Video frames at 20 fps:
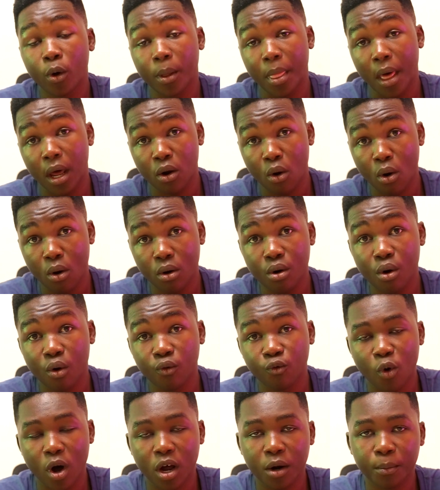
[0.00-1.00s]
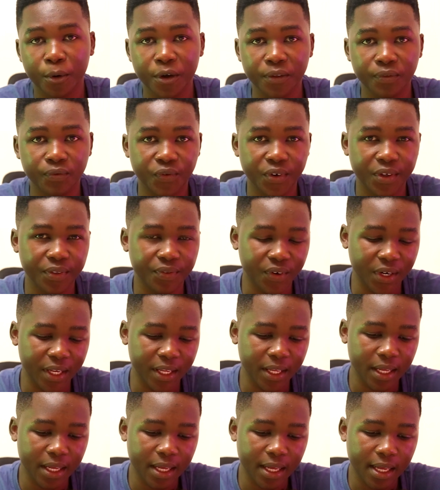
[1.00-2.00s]
with an odd of
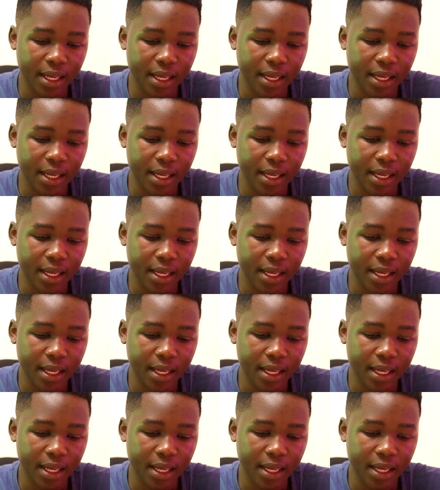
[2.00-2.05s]
1.33.